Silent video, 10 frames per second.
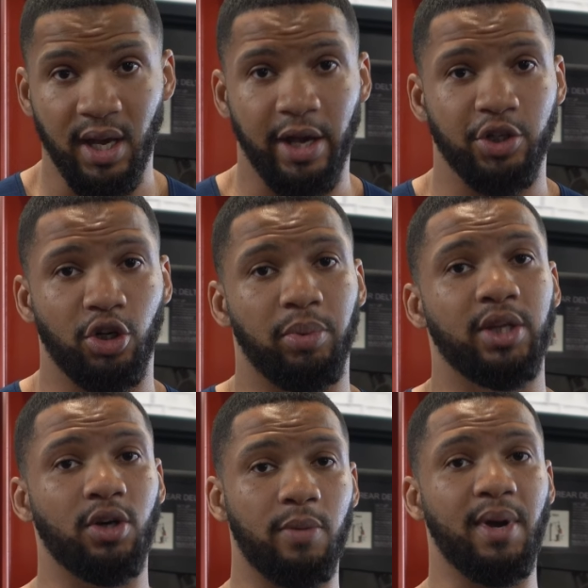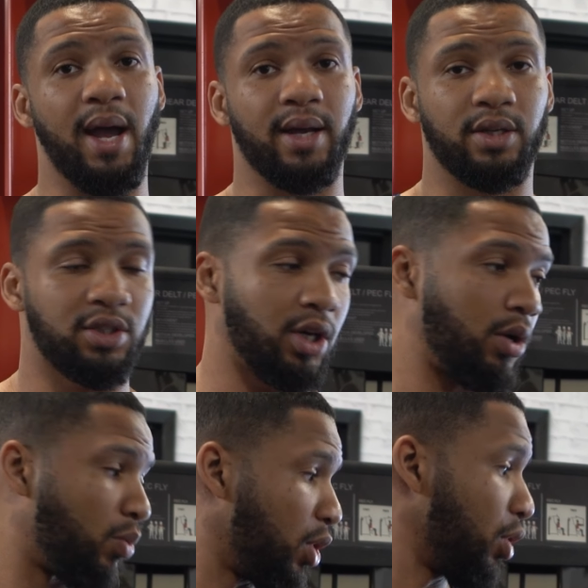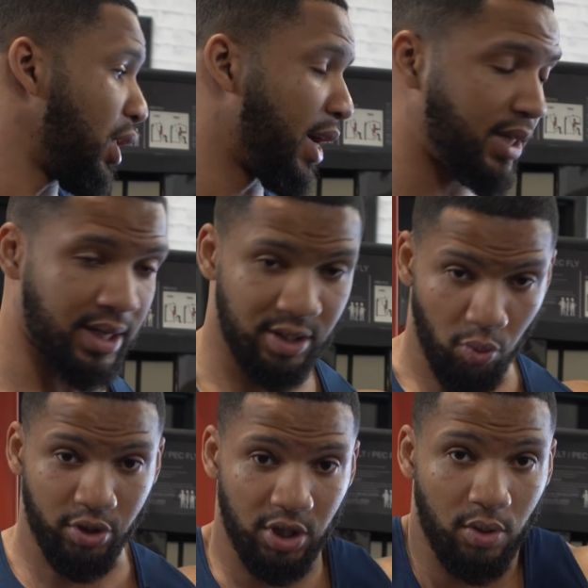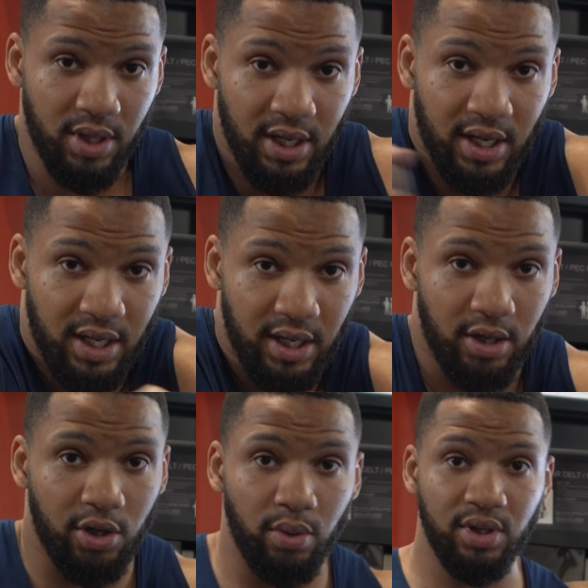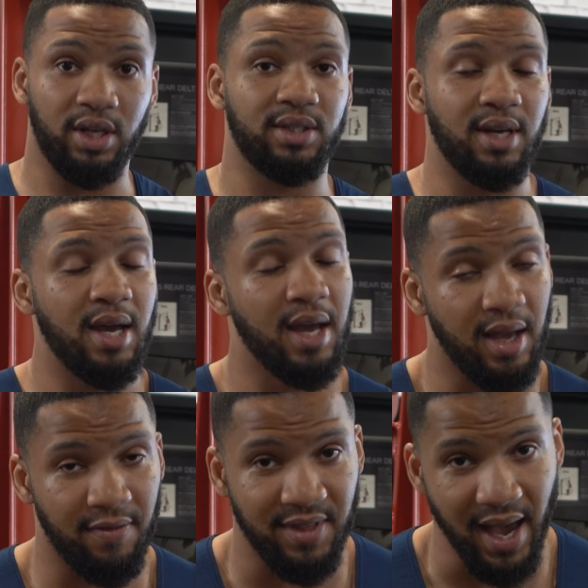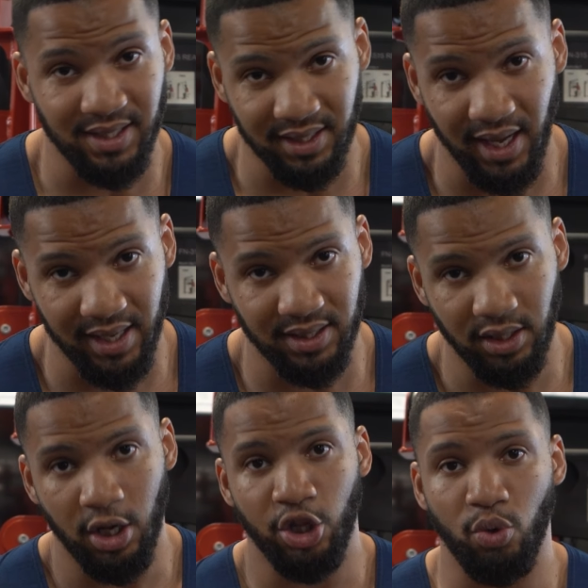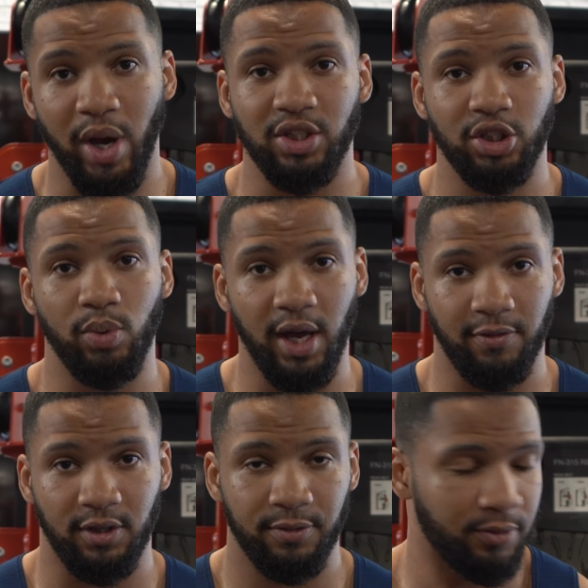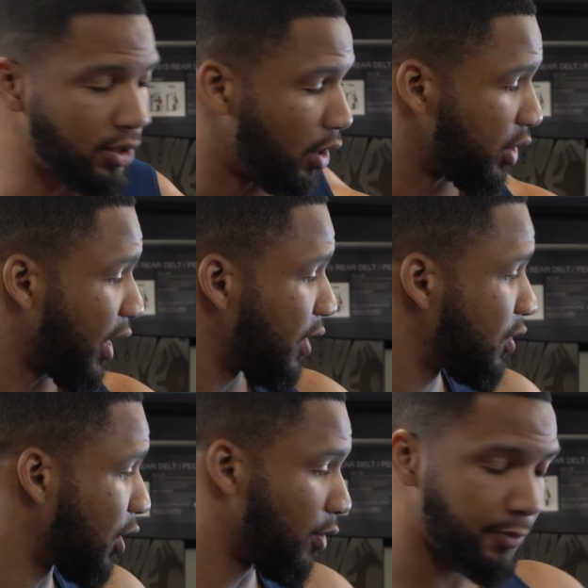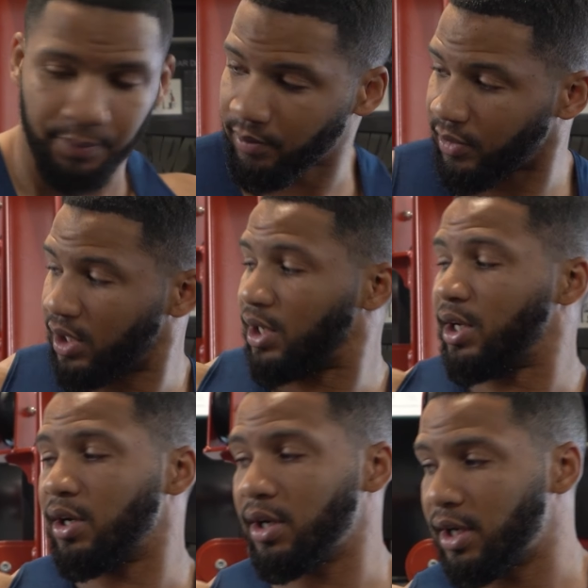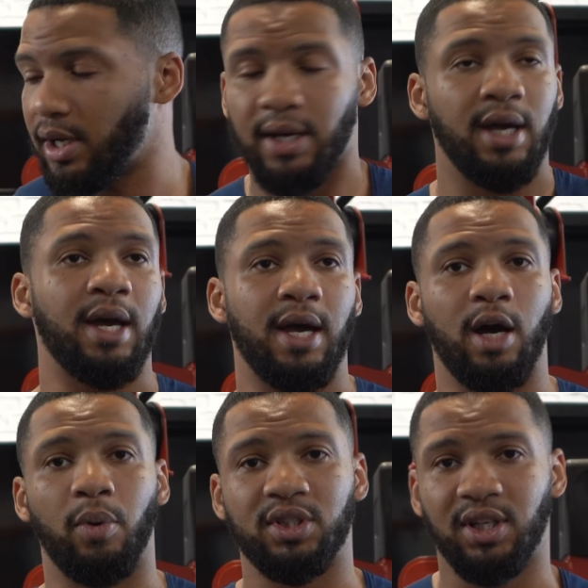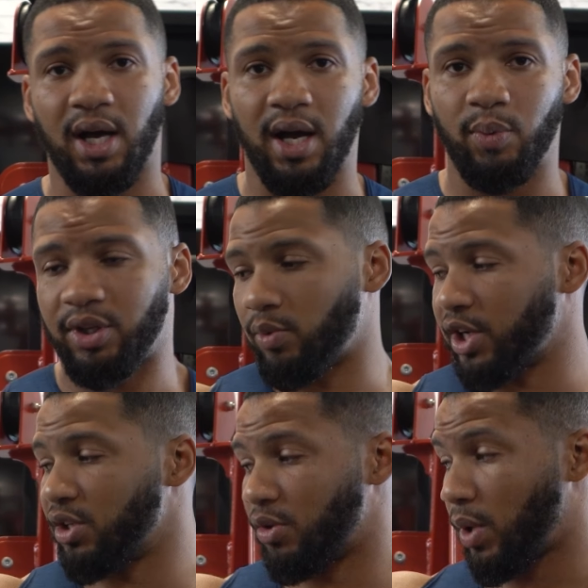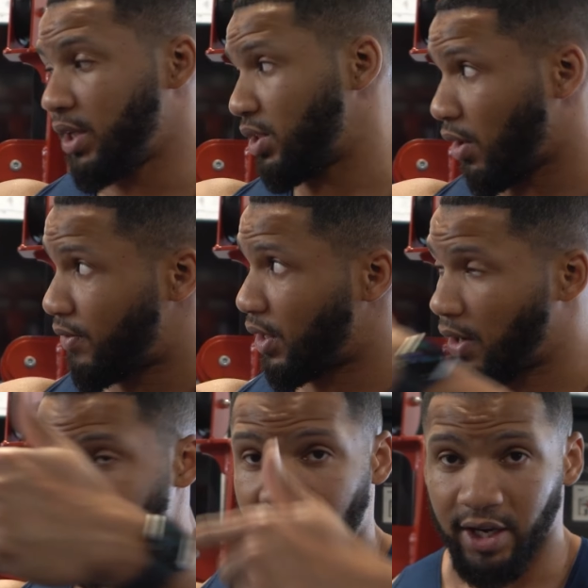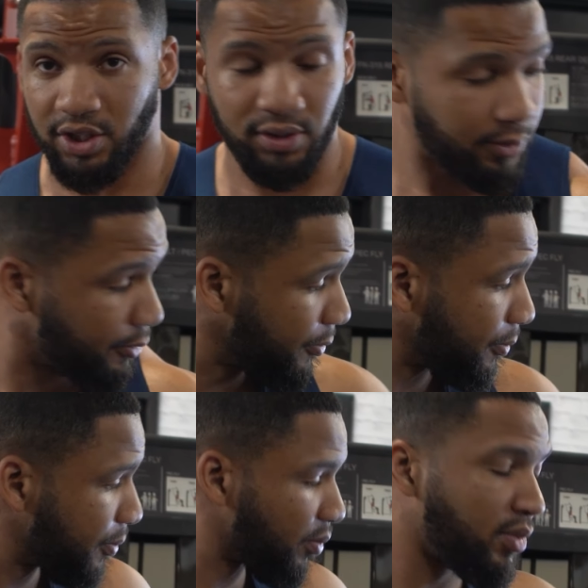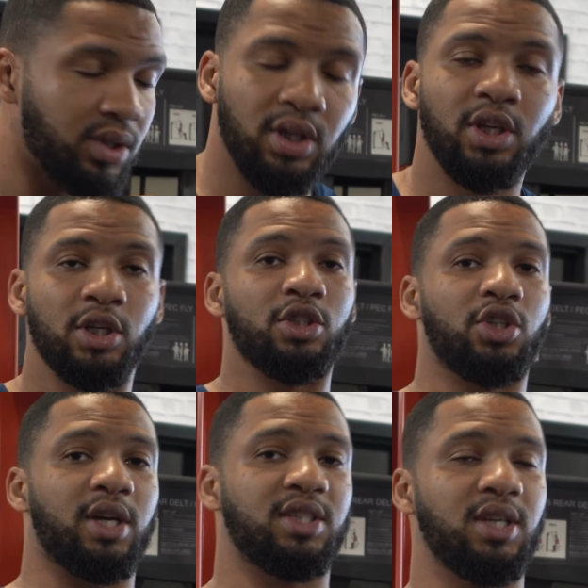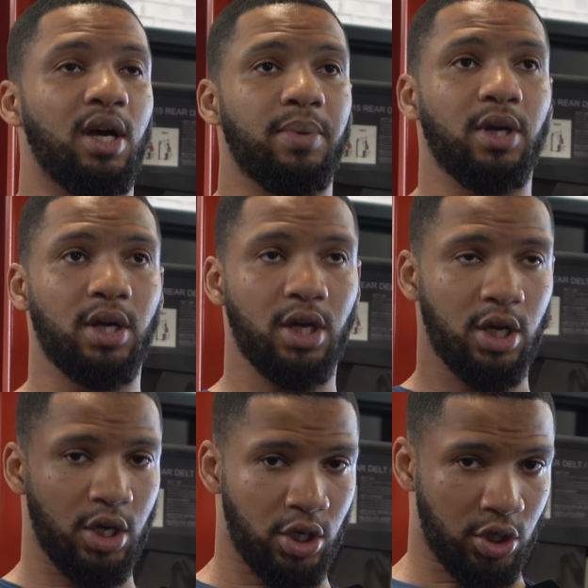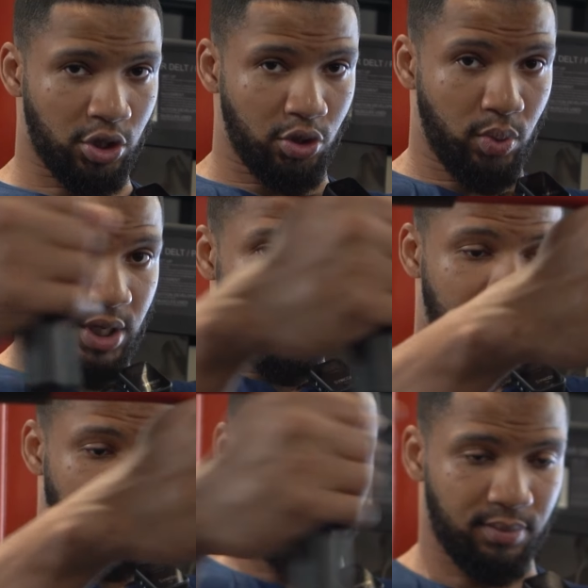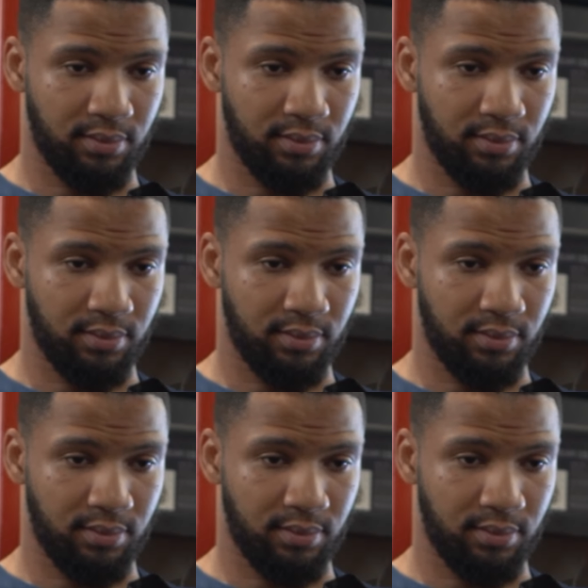And your shoulder blades aren't back. So what it look like is more so here, you're doing this. If that's the case, the weight's too heavy, okay? So here, elbows in line with the direction of the weight of the action, chest up, squeeze.